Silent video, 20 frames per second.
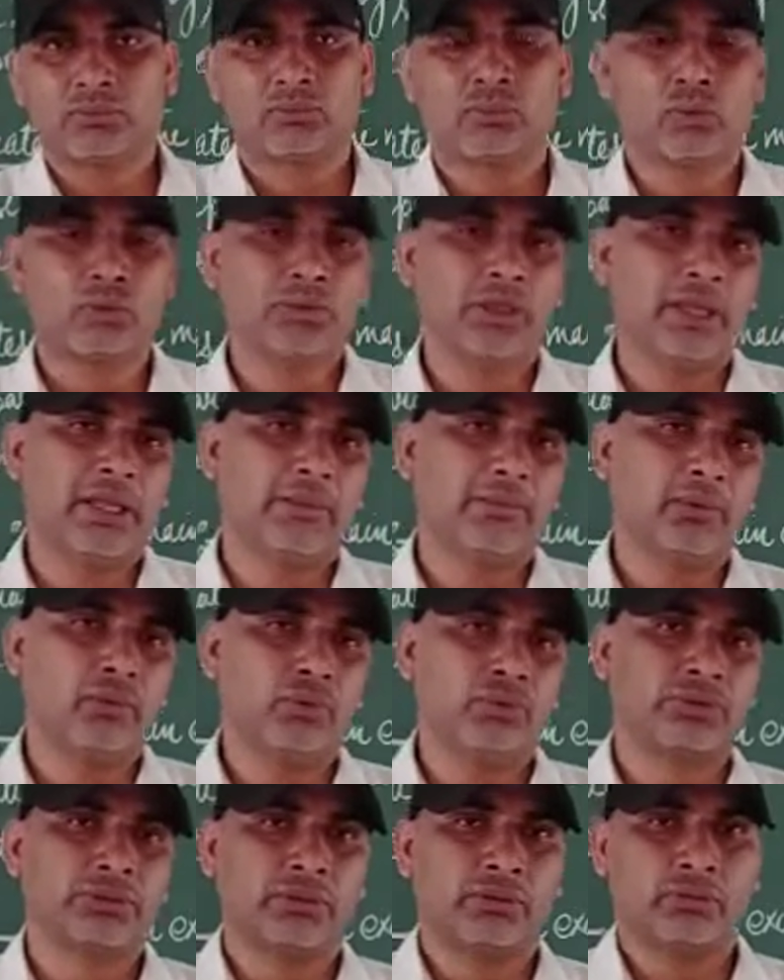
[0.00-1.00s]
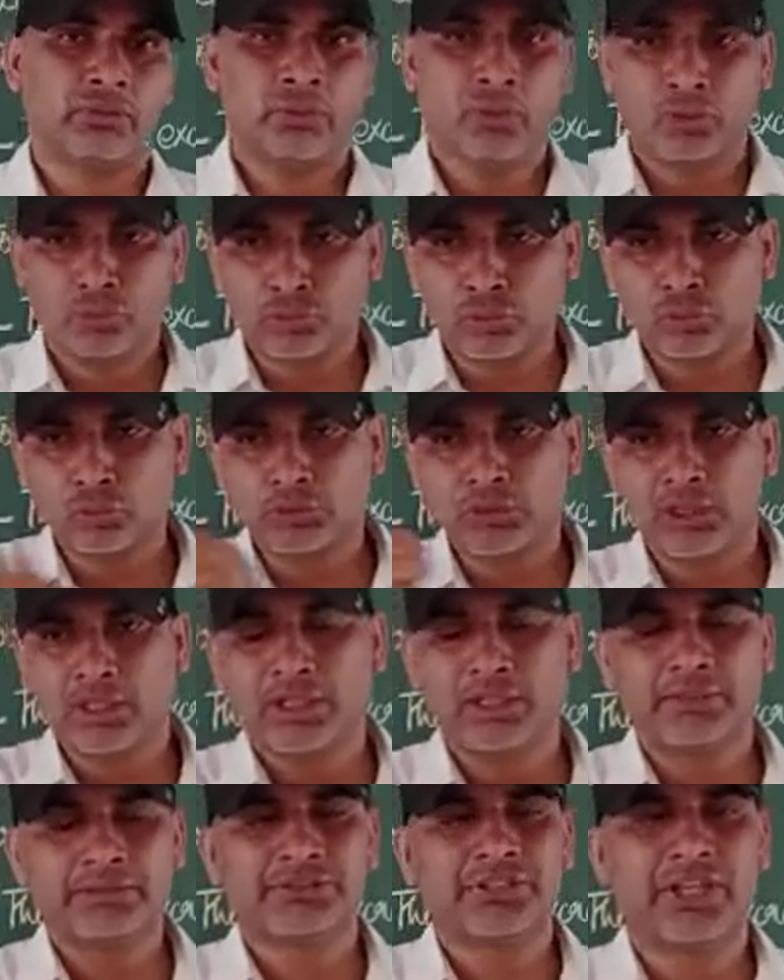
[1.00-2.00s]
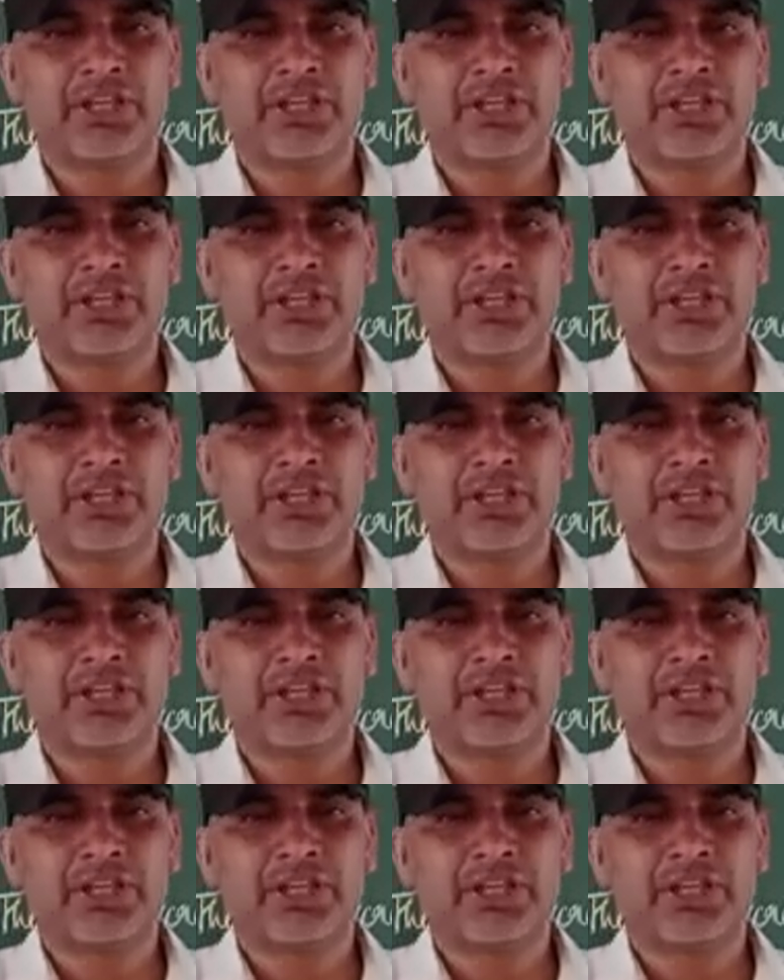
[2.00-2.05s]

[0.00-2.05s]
through the evolution, through the